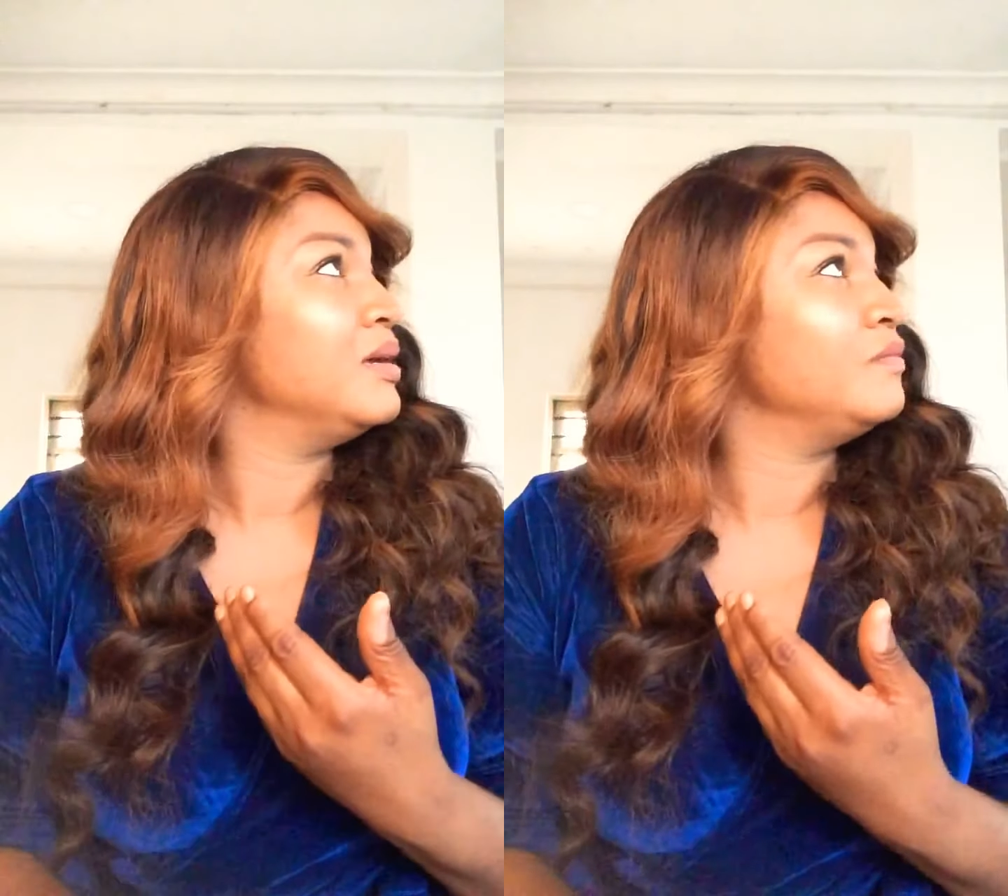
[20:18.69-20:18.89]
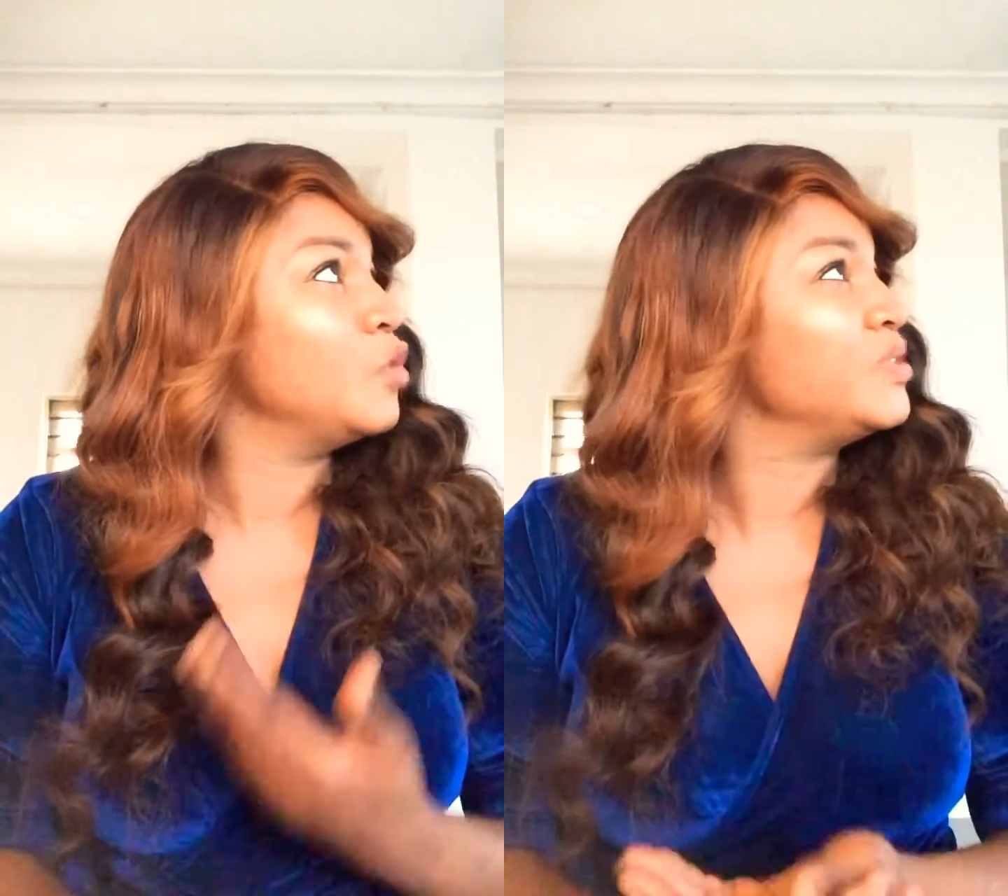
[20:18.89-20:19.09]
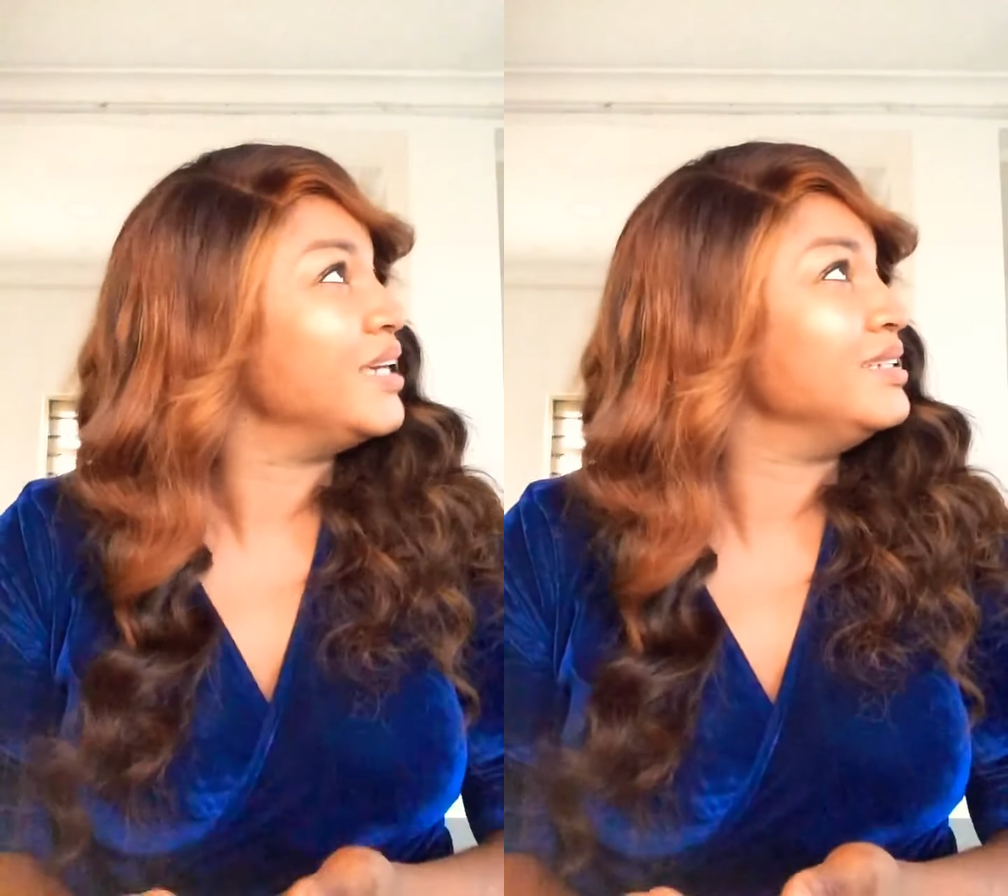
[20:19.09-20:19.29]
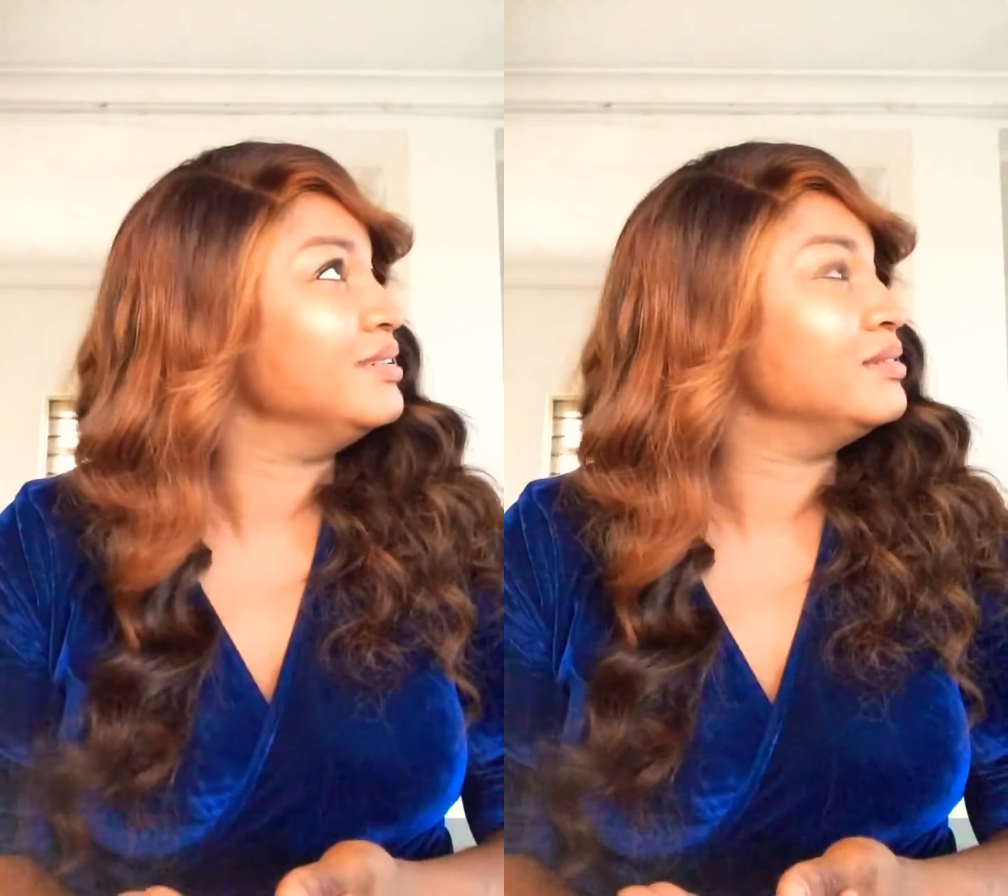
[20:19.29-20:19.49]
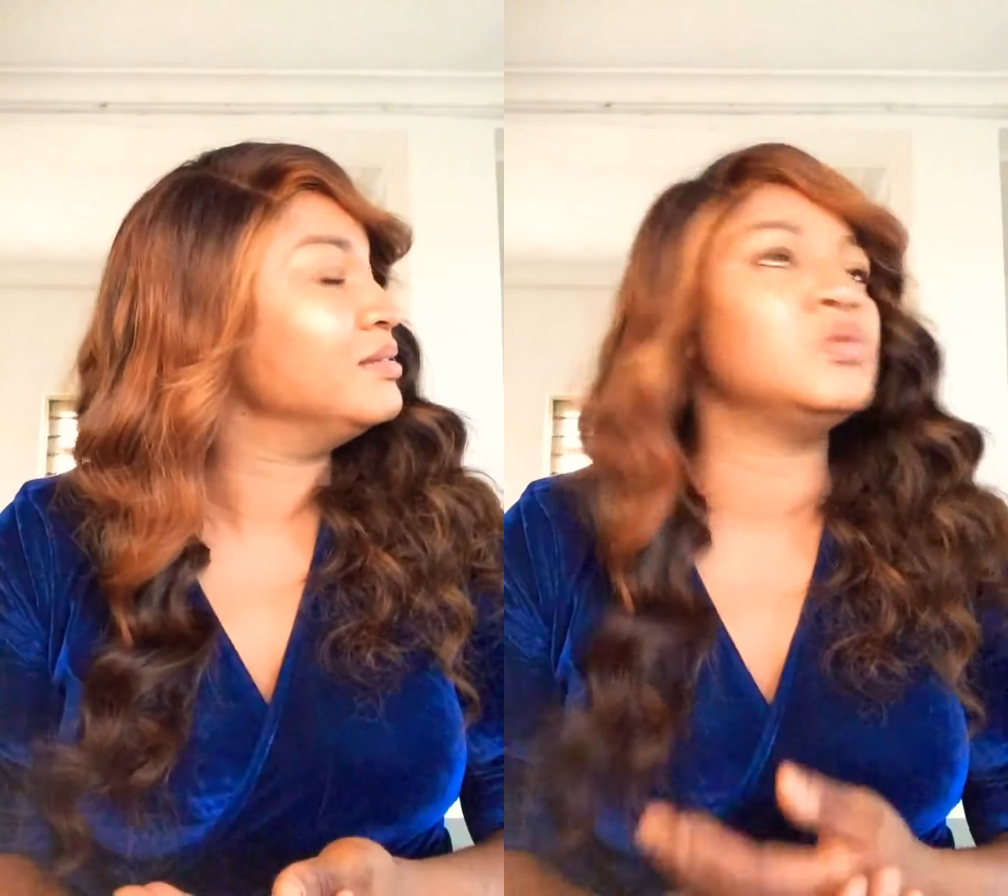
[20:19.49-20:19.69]
voted
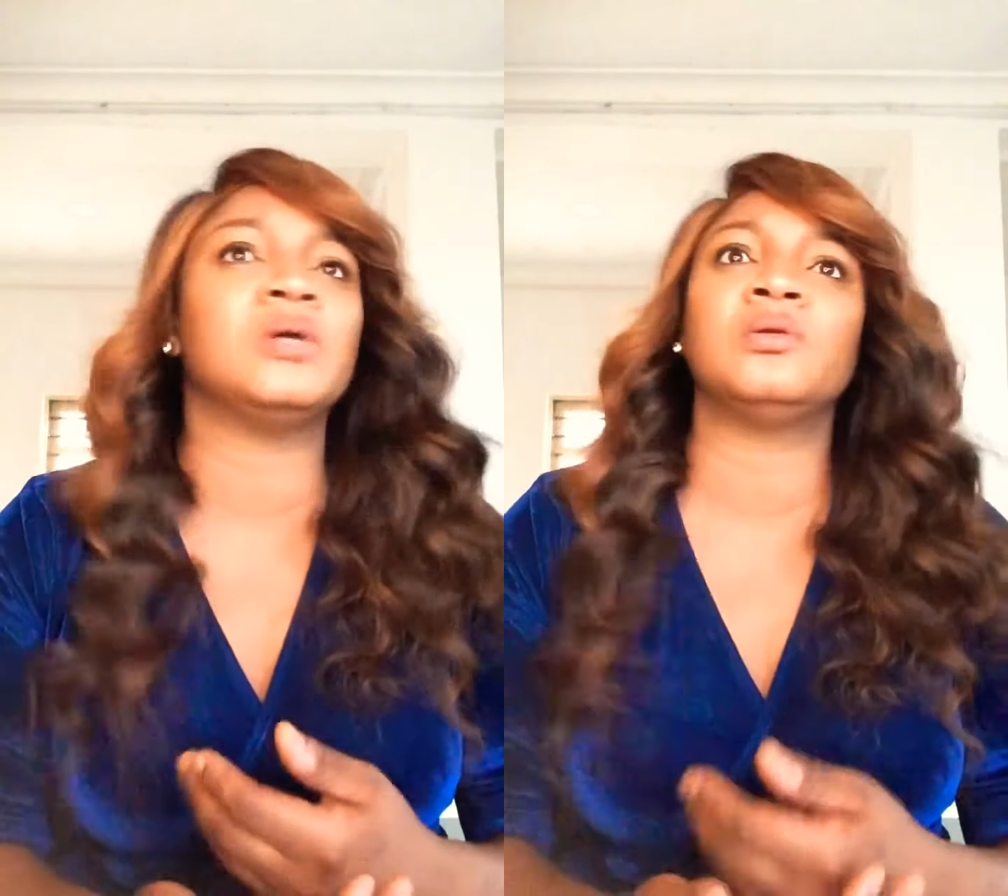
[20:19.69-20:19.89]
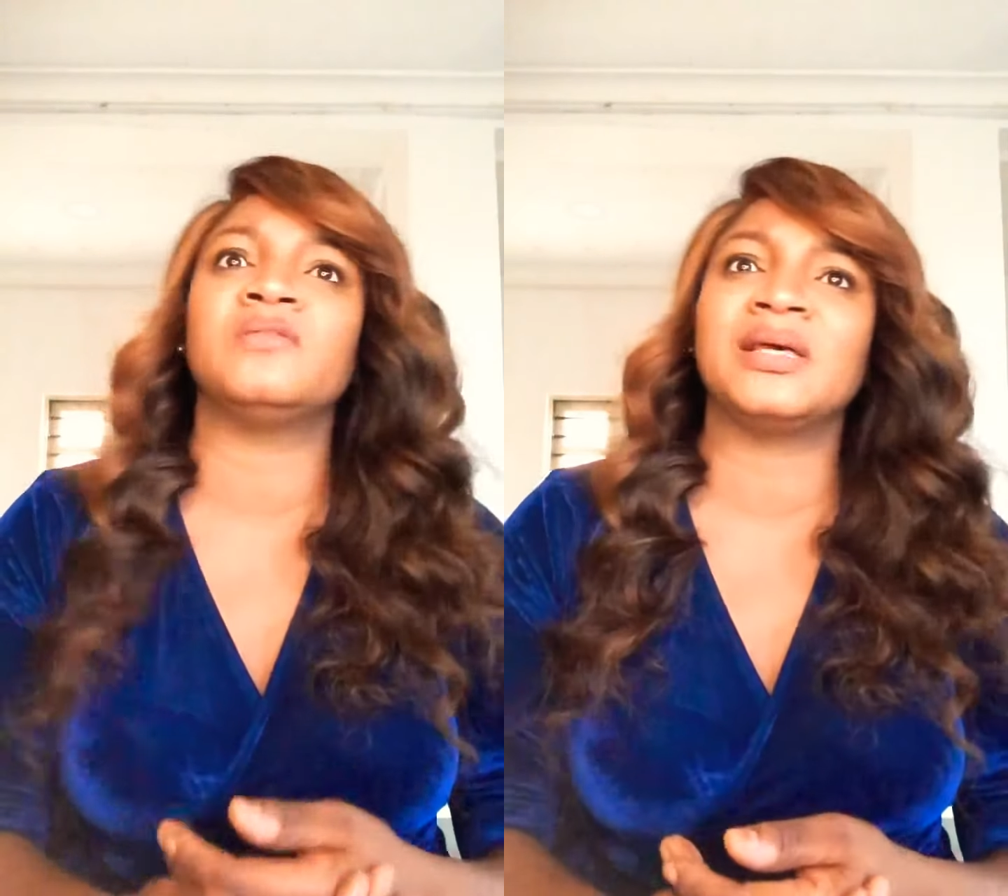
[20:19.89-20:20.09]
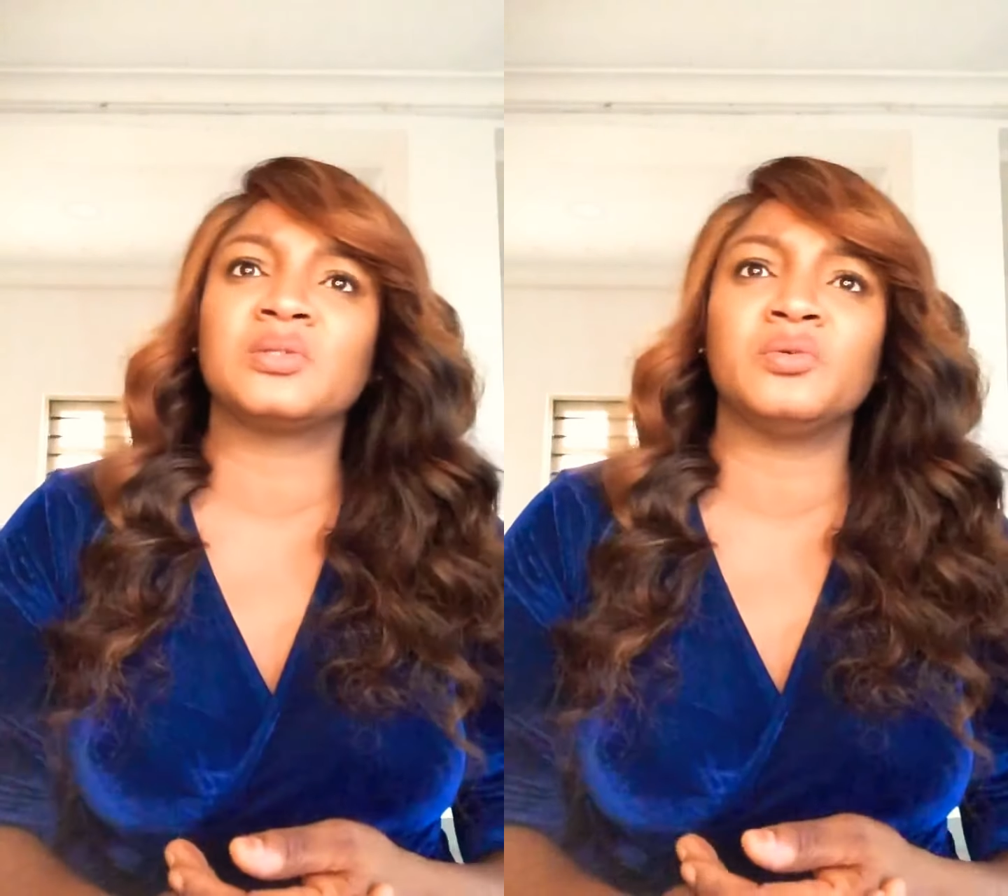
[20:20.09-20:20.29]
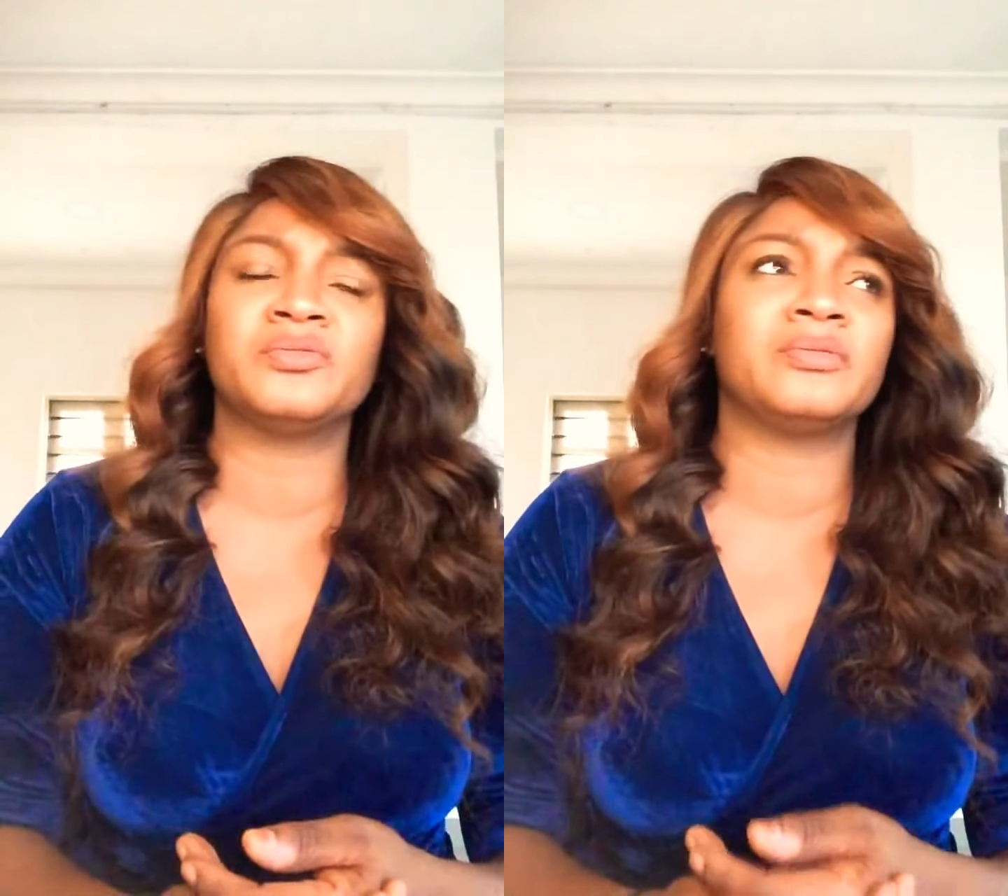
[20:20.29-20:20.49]
in, and all of that stuff.